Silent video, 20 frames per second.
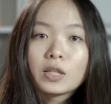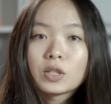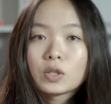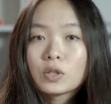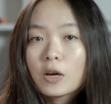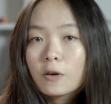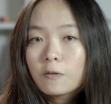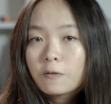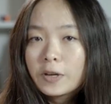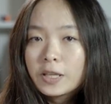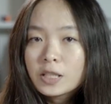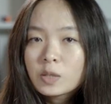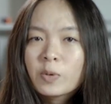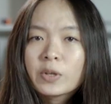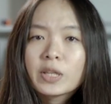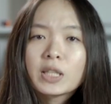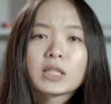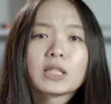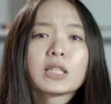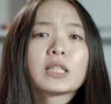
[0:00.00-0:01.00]
So now
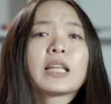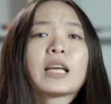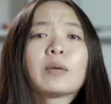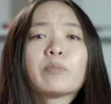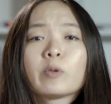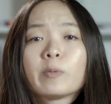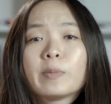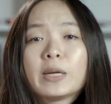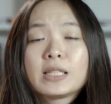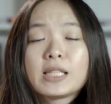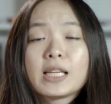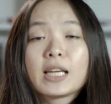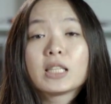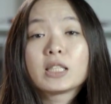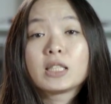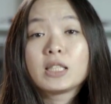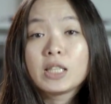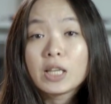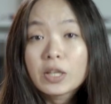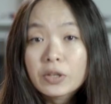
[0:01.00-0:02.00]
Facebook is still implementing a
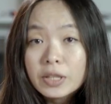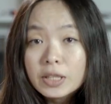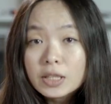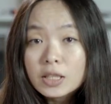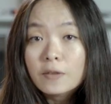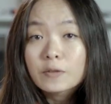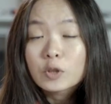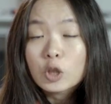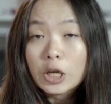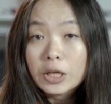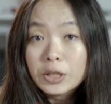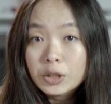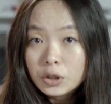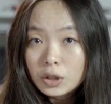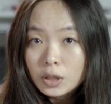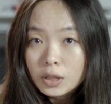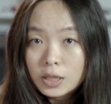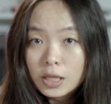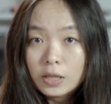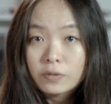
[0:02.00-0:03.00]
series of
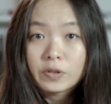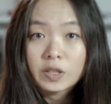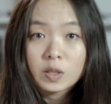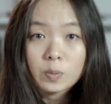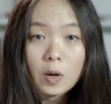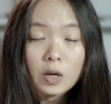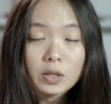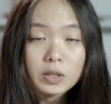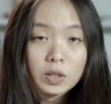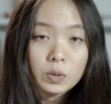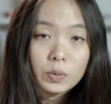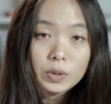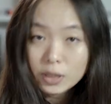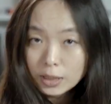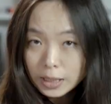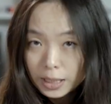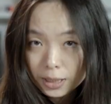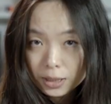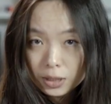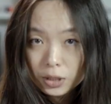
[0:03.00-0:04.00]
changes in response to its
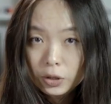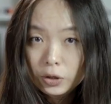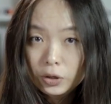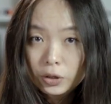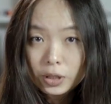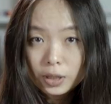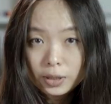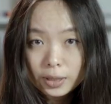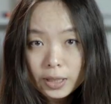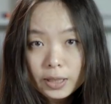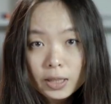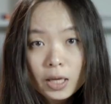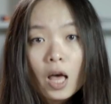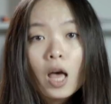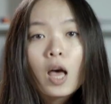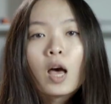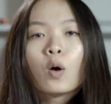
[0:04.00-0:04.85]
data security leak.